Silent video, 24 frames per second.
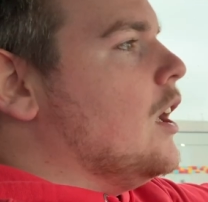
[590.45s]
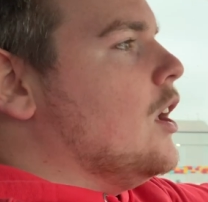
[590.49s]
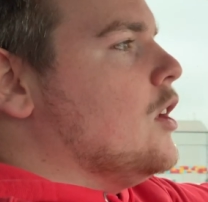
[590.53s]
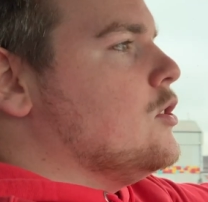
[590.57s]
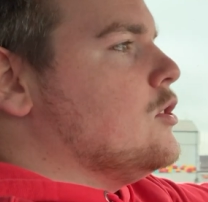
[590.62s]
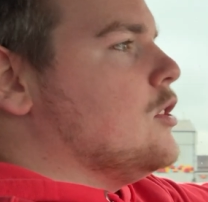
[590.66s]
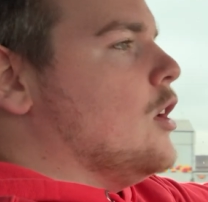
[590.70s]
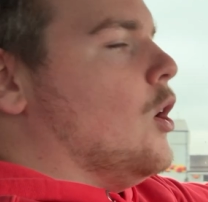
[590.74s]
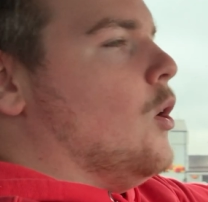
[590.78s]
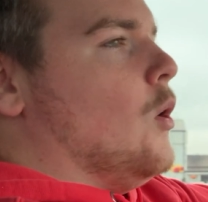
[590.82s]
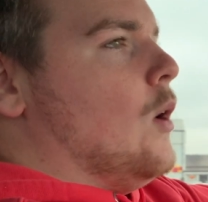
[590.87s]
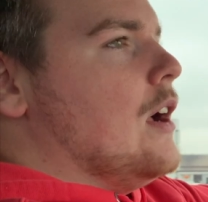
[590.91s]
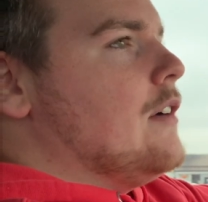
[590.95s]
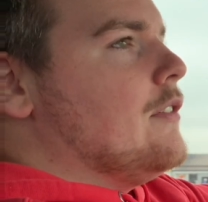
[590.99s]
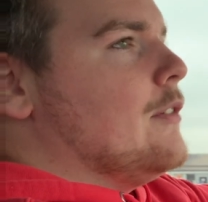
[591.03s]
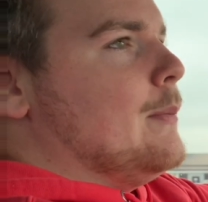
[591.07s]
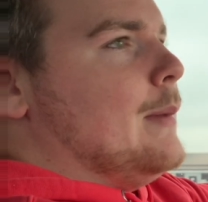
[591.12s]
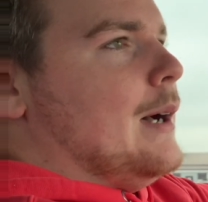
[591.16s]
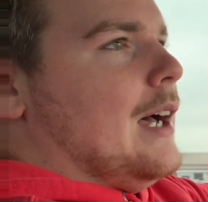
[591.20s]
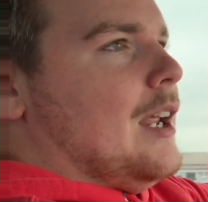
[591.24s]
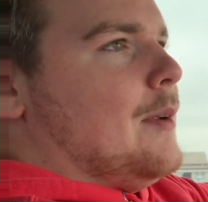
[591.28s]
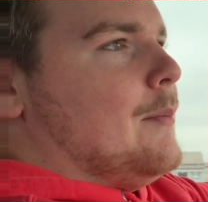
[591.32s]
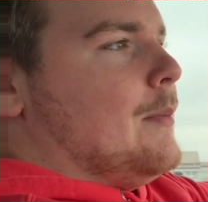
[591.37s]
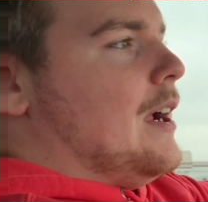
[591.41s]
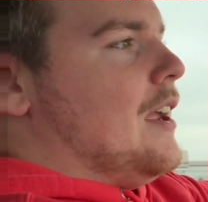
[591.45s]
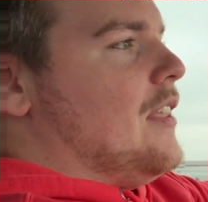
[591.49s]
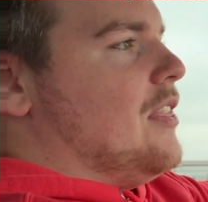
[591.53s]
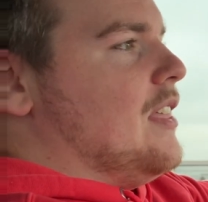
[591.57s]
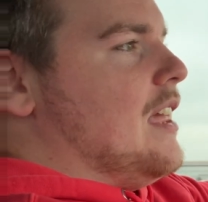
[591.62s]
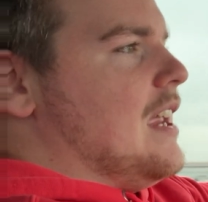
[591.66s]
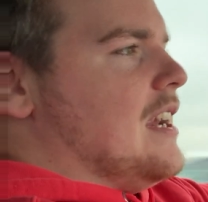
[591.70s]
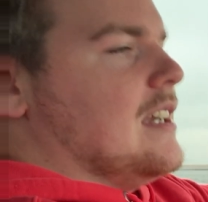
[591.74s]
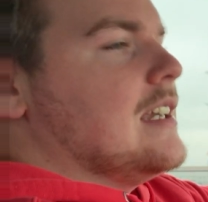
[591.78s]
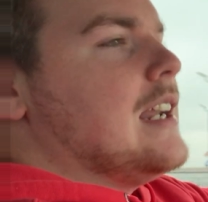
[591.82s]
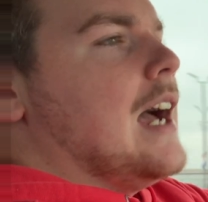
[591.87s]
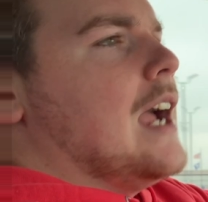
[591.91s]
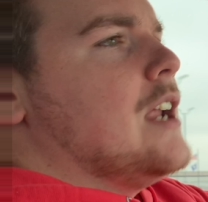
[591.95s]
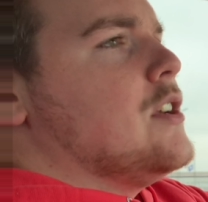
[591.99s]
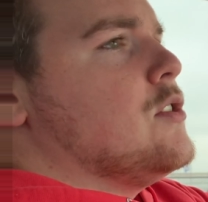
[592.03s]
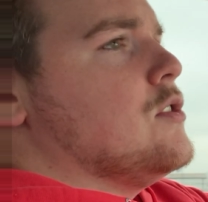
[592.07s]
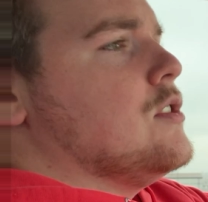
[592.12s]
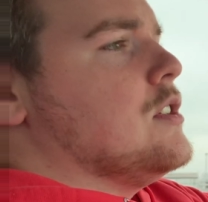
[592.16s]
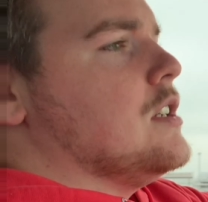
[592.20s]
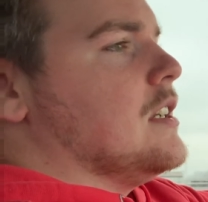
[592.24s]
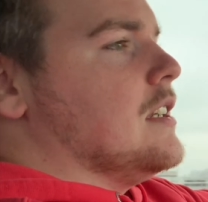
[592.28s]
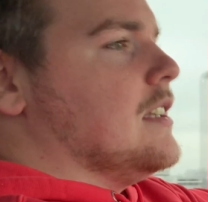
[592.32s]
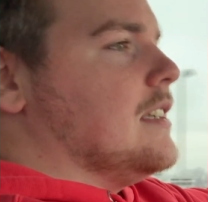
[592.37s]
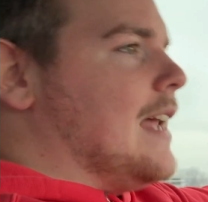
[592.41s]
So everybody might think
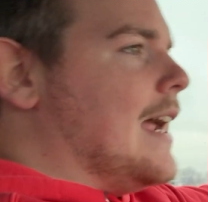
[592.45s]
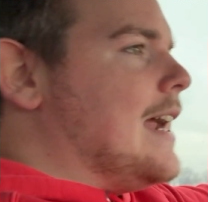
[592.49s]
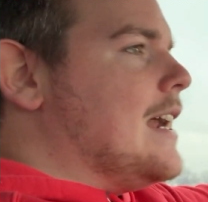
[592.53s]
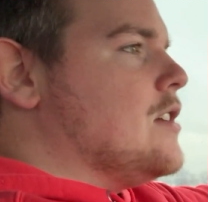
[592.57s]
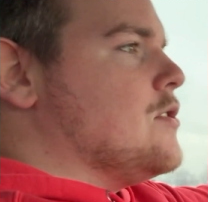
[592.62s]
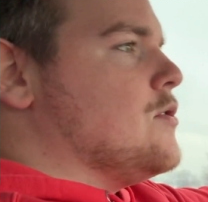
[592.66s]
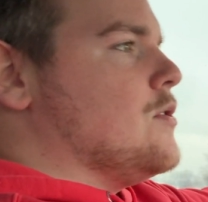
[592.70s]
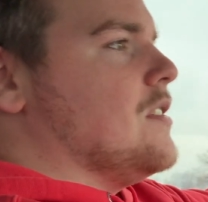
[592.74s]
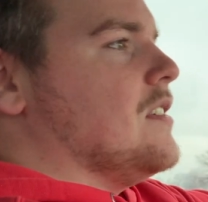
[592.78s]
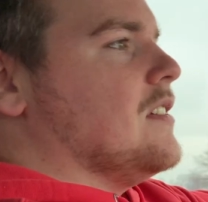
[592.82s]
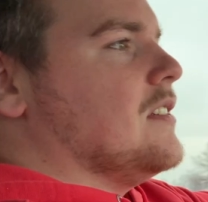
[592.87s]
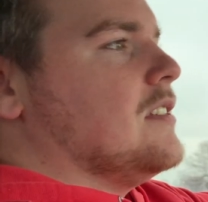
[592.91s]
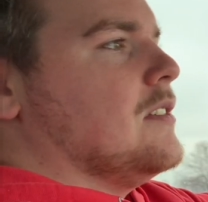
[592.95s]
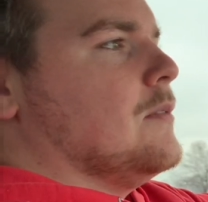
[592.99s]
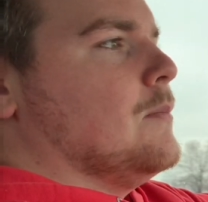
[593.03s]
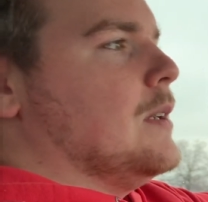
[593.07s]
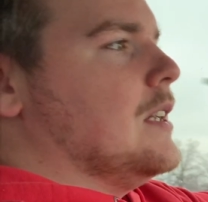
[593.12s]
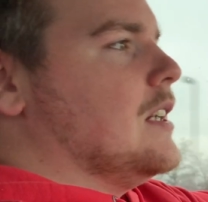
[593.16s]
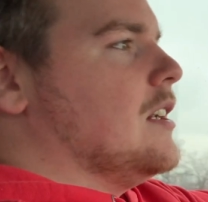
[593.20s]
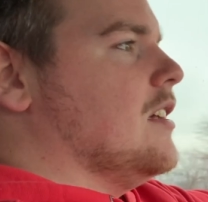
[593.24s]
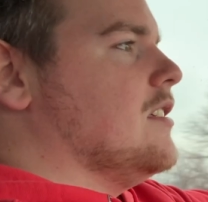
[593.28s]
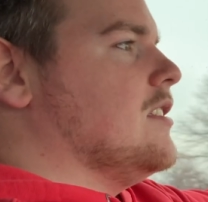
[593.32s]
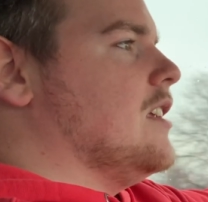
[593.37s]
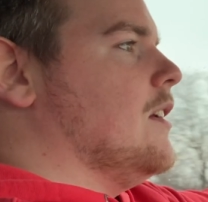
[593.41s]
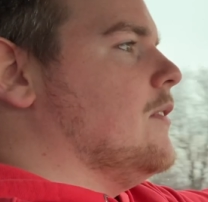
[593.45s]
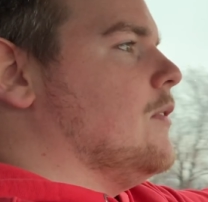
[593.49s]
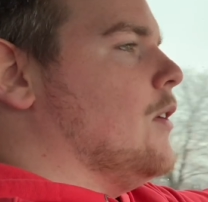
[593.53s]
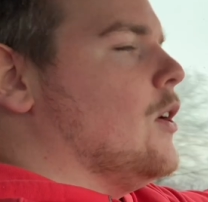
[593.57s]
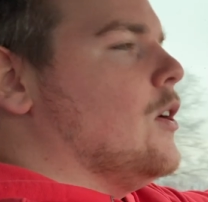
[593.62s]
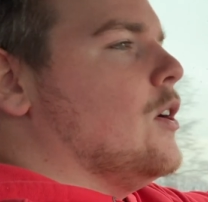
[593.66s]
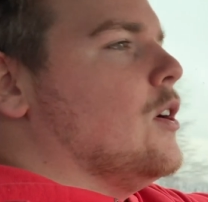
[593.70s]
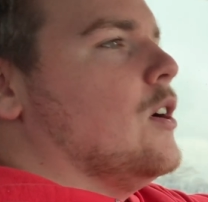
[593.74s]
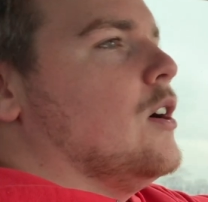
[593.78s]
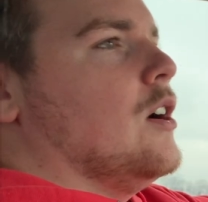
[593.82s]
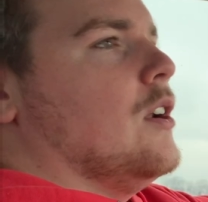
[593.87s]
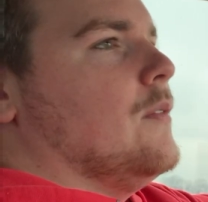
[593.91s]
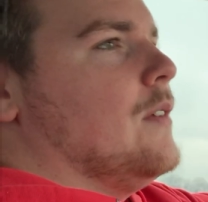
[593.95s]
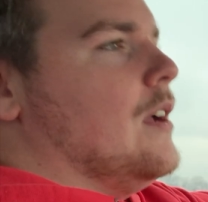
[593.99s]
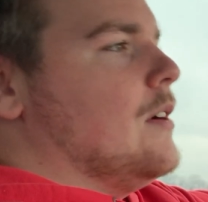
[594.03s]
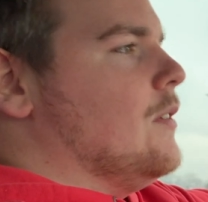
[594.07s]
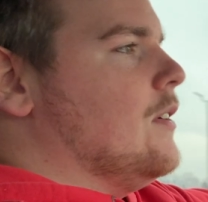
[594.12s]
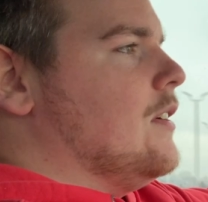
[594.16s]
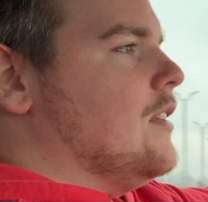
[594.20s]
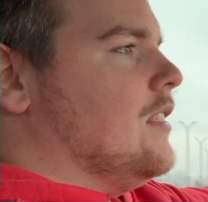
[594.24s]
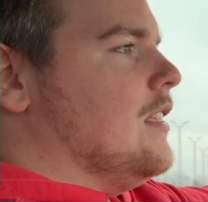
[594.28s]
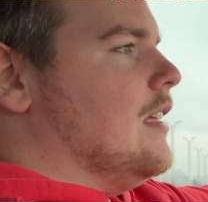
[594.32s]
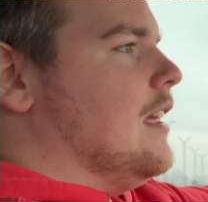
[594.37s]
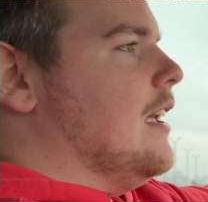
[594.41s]
nitrogen dangerous because they've heard of
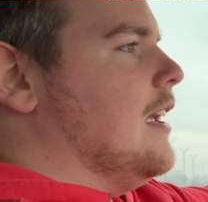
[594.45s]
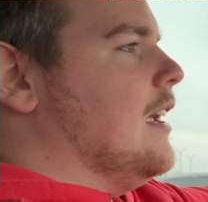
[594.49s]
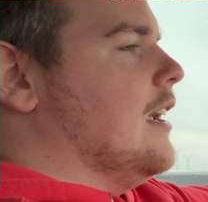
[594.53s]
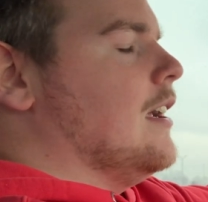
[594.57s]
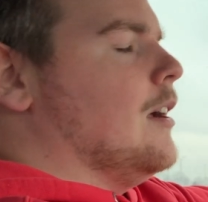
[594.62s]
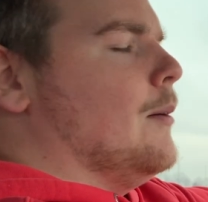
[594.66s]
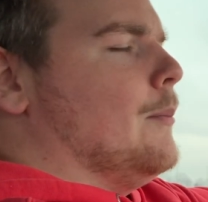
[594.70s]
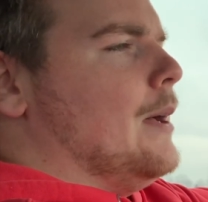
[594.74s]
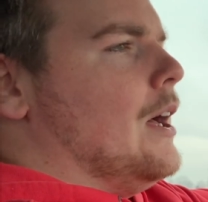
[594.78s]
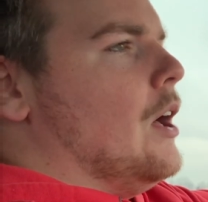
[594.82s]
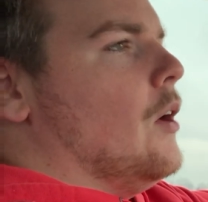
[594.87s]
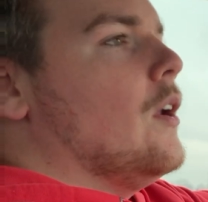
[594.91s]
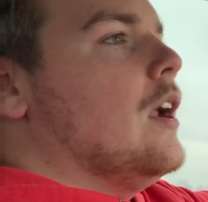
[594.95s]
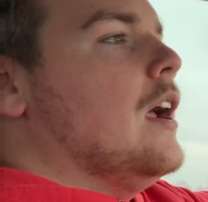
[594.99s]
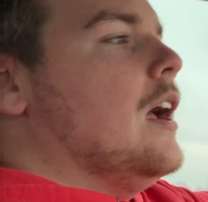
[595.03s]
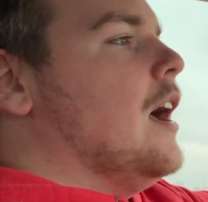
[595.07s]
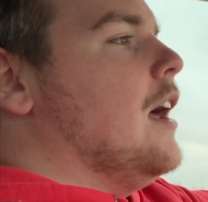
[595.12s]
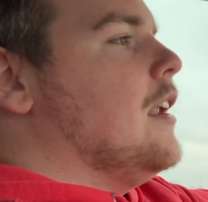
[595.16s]
everything about